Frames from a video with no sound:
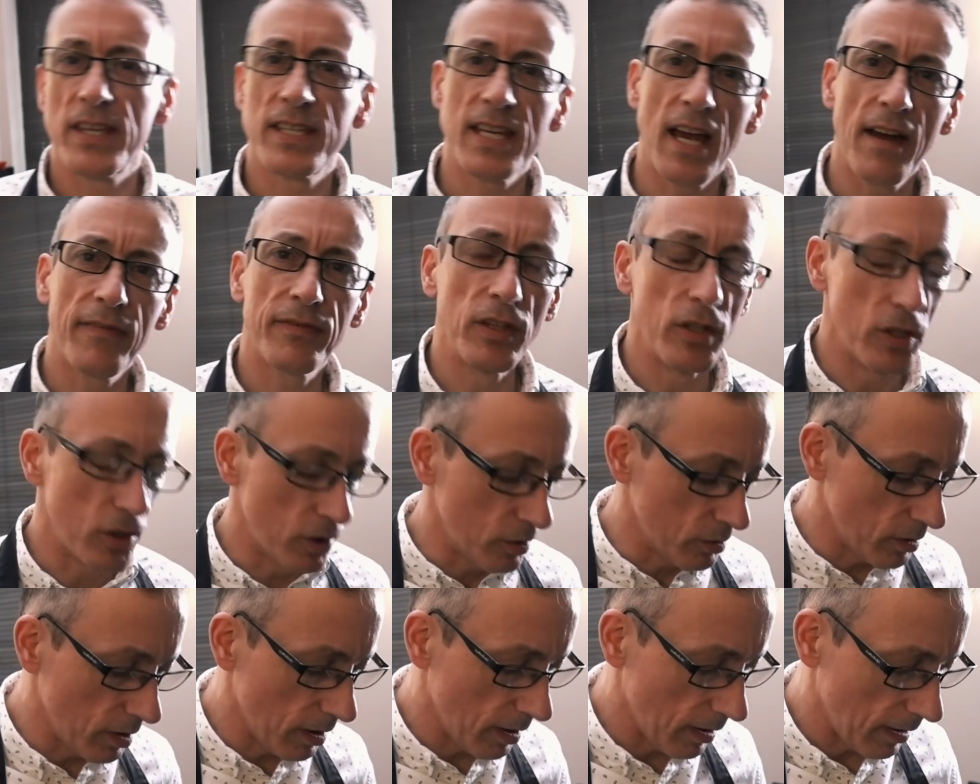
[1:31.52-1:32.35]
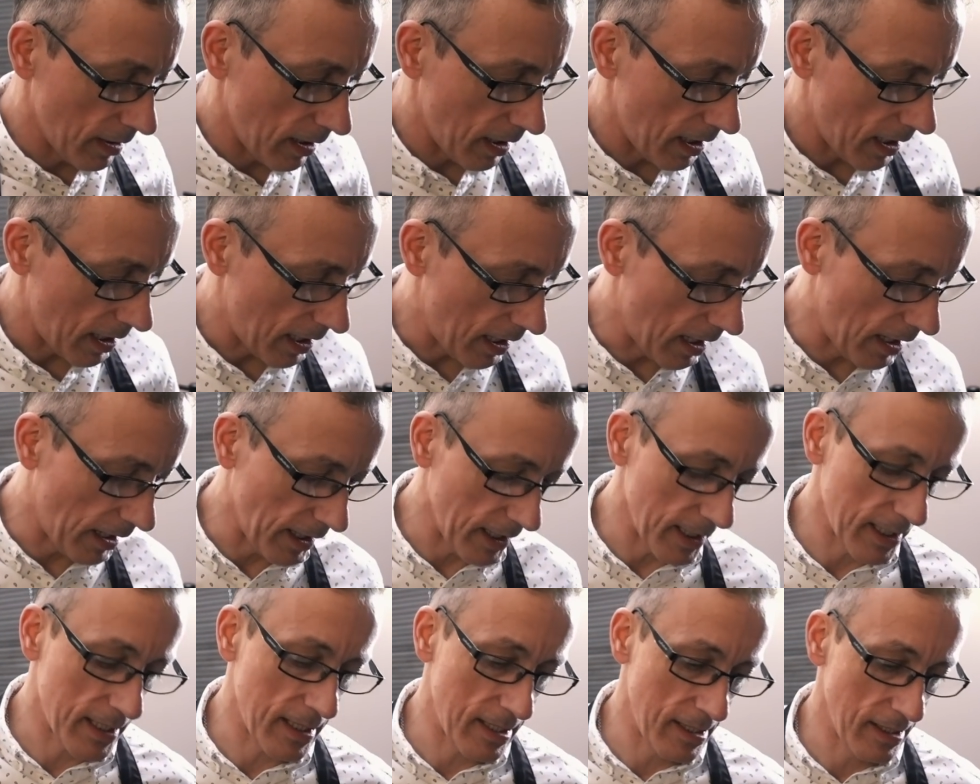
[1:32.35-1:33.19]
this afternoon
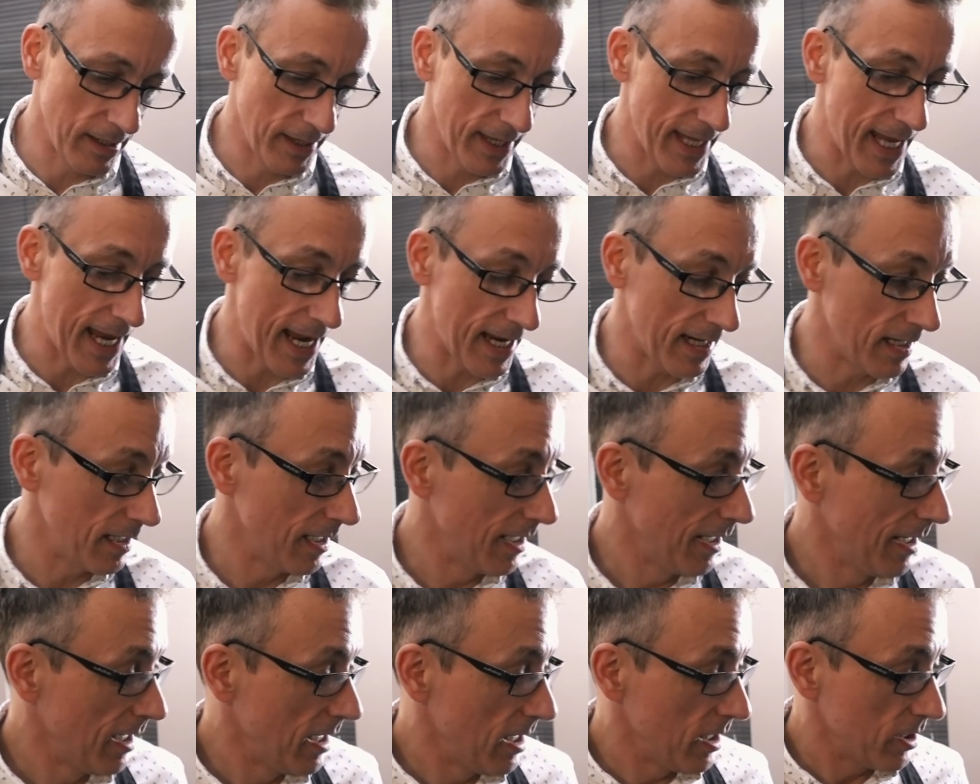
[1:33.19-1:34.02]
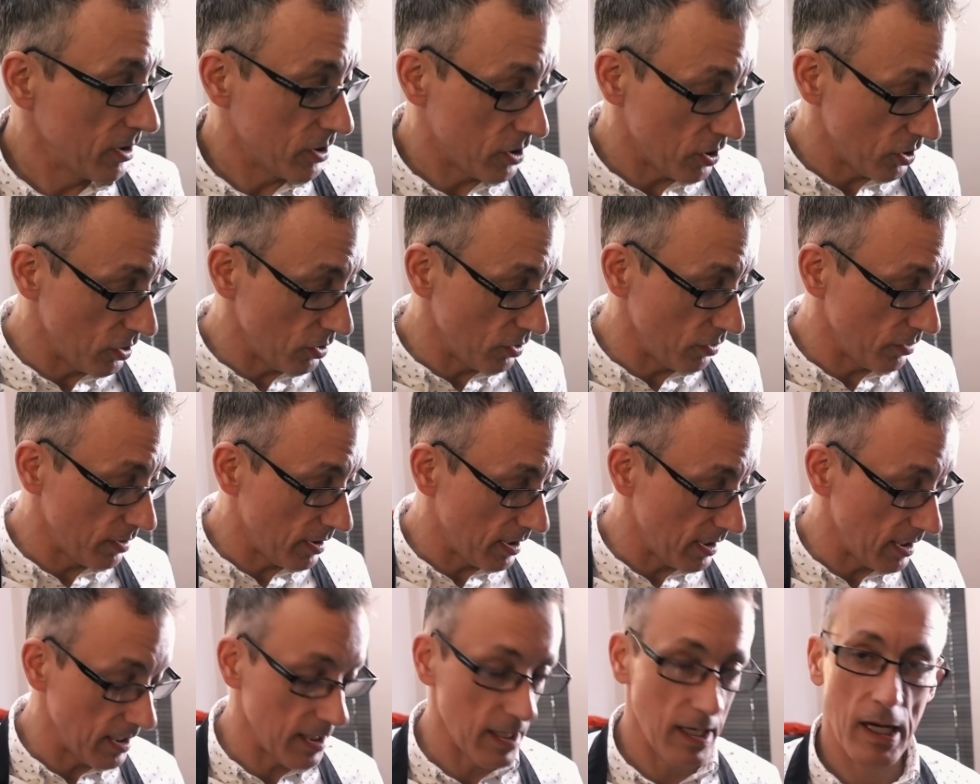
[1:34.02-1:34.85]
I can then do
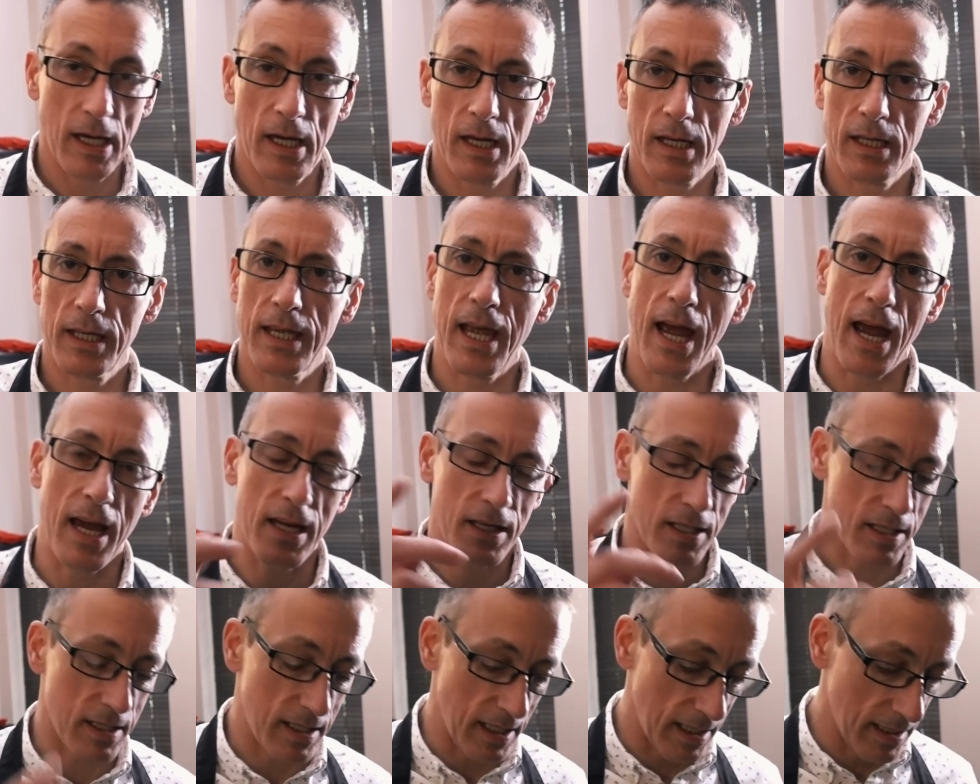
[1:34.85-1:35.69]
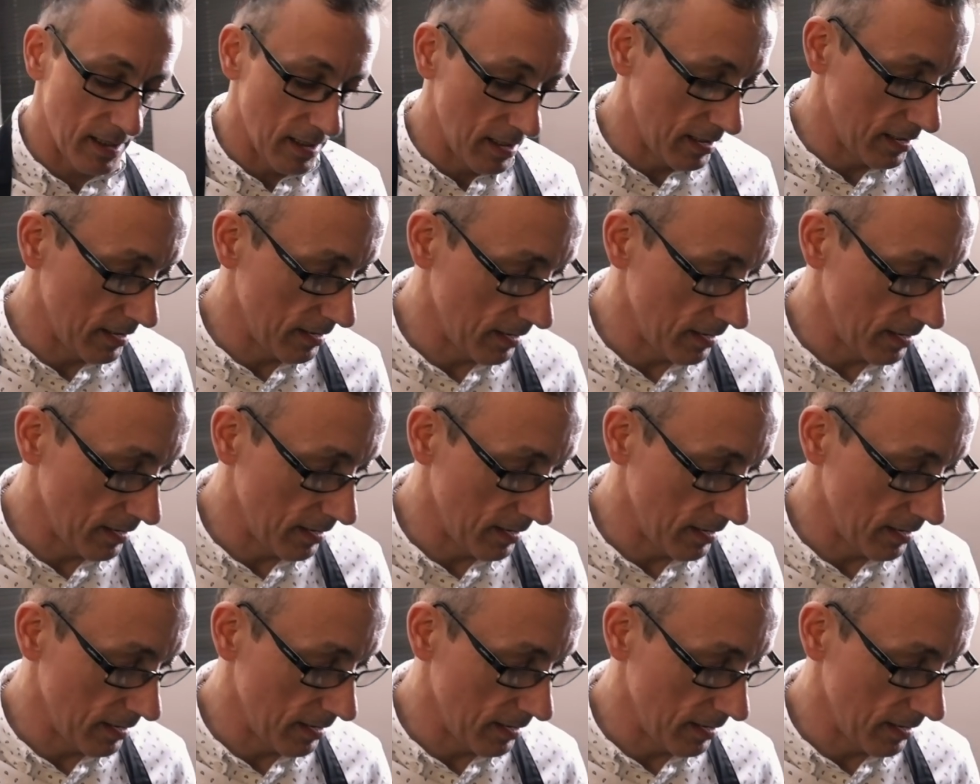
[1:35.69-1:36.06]
the casting,